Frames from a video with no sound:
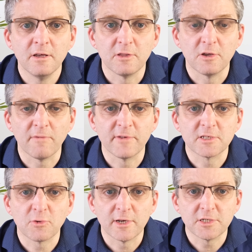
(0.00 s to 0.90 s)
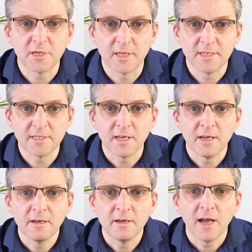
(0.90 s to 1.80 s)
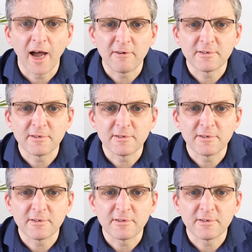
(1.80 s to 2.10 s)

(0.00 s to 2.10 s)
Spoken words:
The obvious question is, how